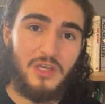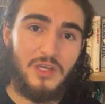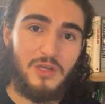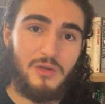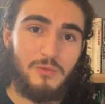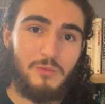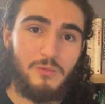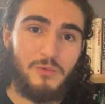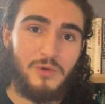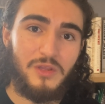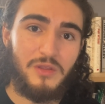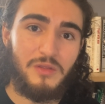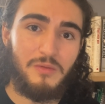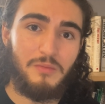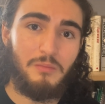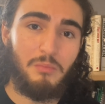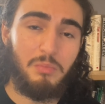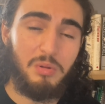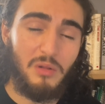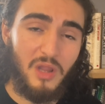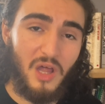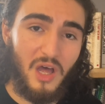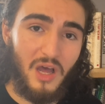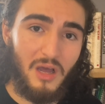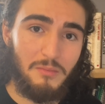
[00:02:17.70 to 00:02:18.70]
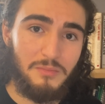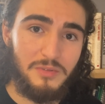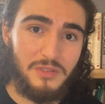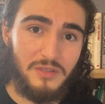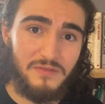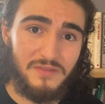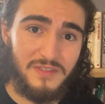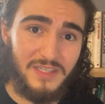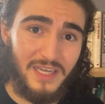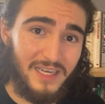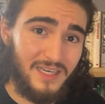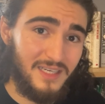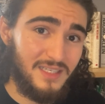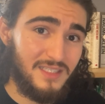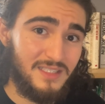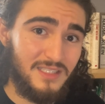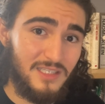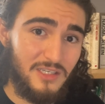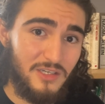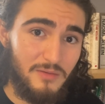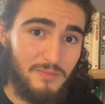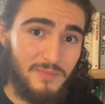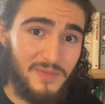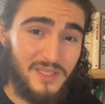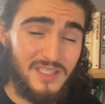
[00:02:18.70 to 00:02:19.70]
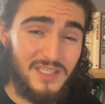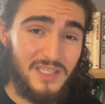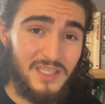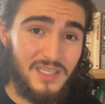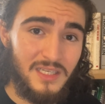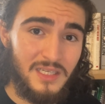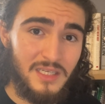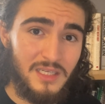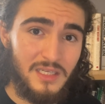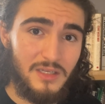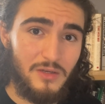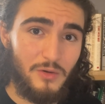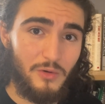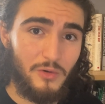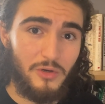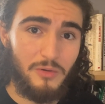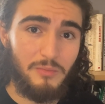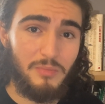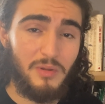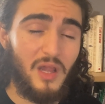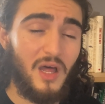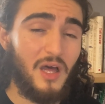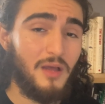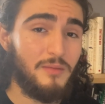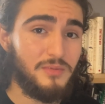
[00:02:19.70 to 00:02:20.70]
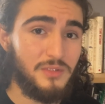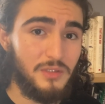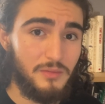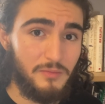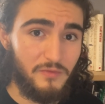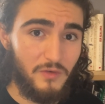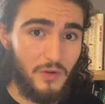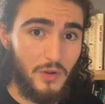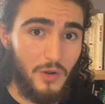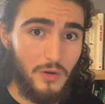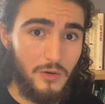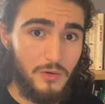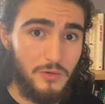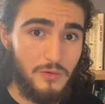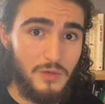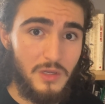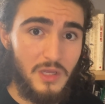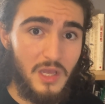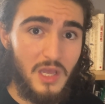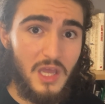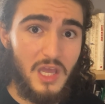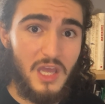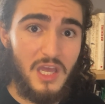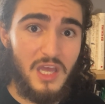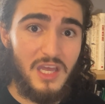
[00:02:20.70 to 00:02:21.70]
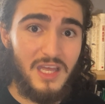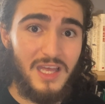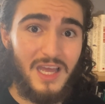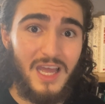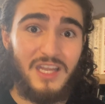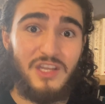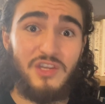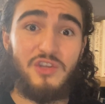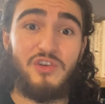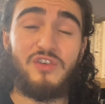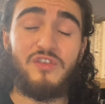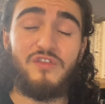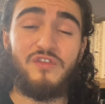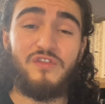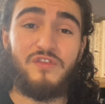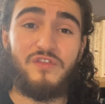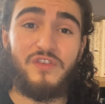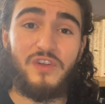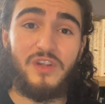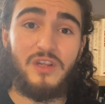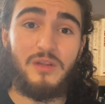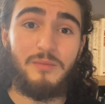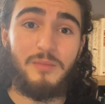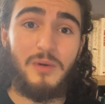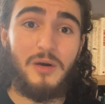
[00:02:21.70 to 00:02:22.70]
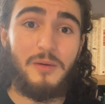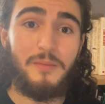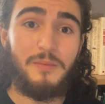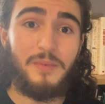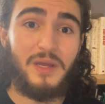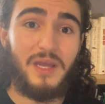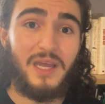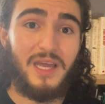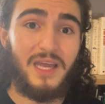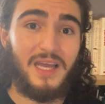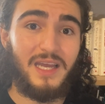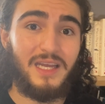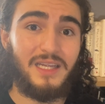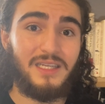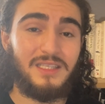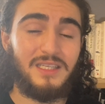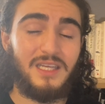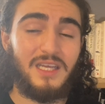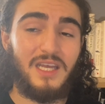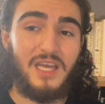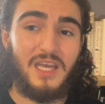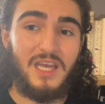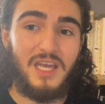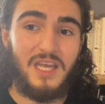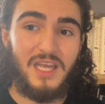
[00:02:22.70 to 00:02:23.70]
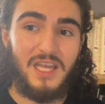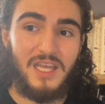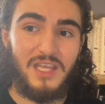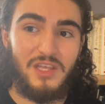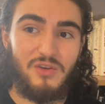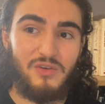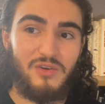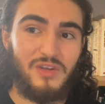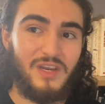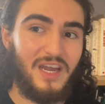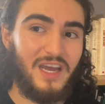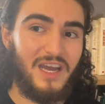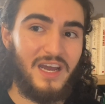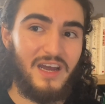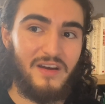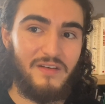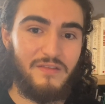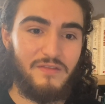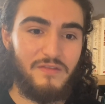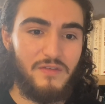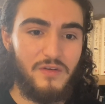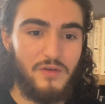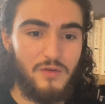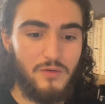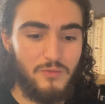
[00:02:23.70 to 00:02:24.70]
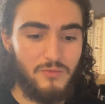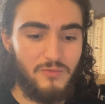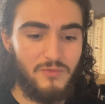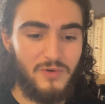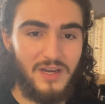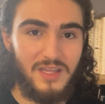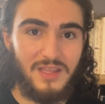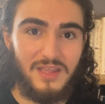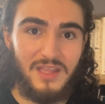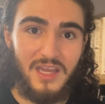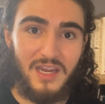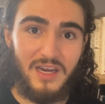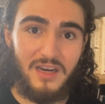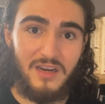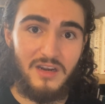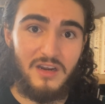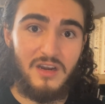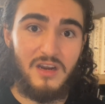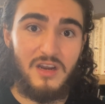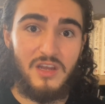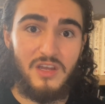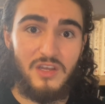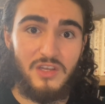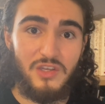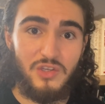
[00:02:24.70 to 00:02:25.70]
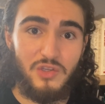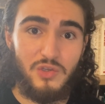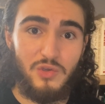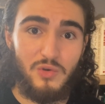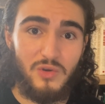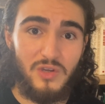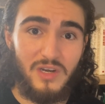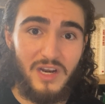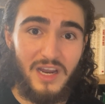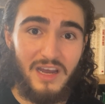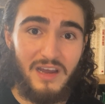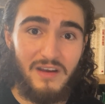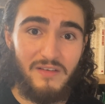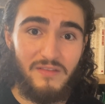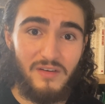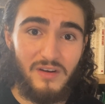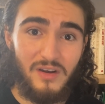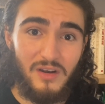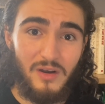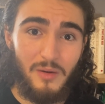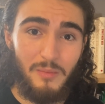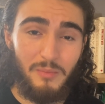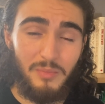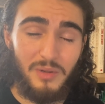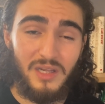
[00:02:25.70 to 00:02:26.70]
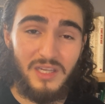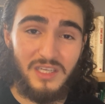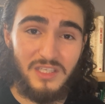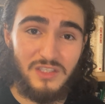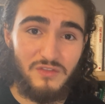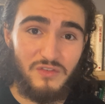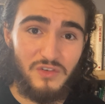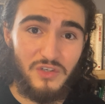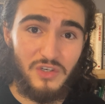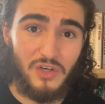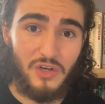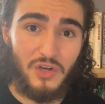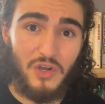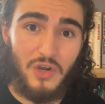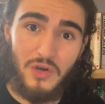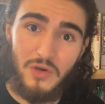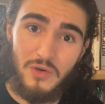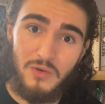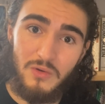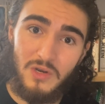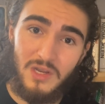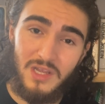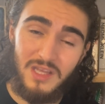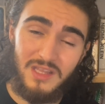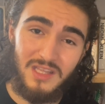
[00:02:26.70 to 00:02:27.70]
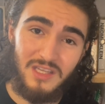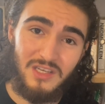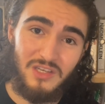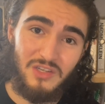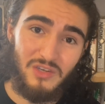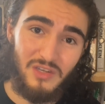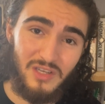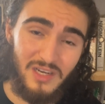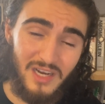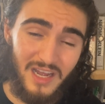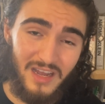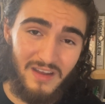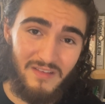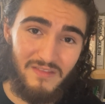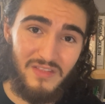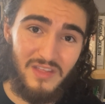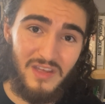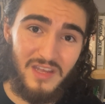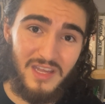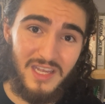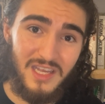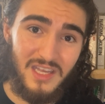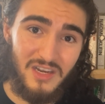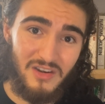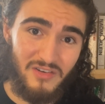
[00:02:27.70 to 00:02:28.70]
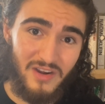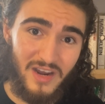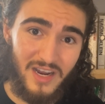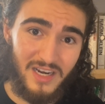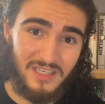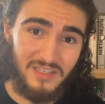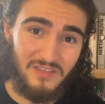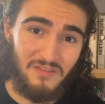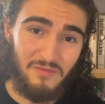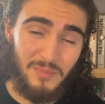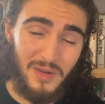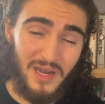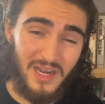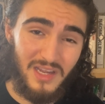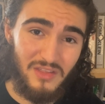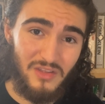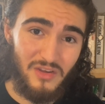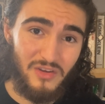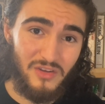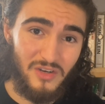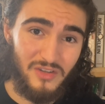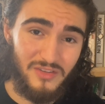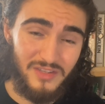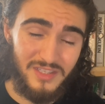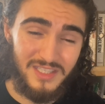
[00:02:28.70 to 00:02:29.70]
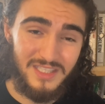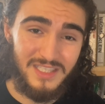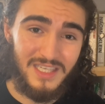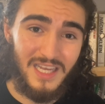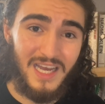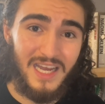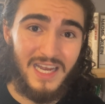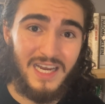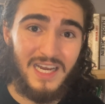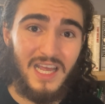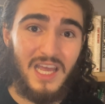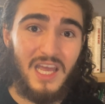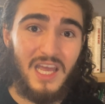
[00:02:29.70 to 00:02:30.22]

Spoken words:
with blobs of text that are missing or blobs of code, and you can fill them up, and you can have right there, you can have a place for your code, and then you can have that interactive Python on the side.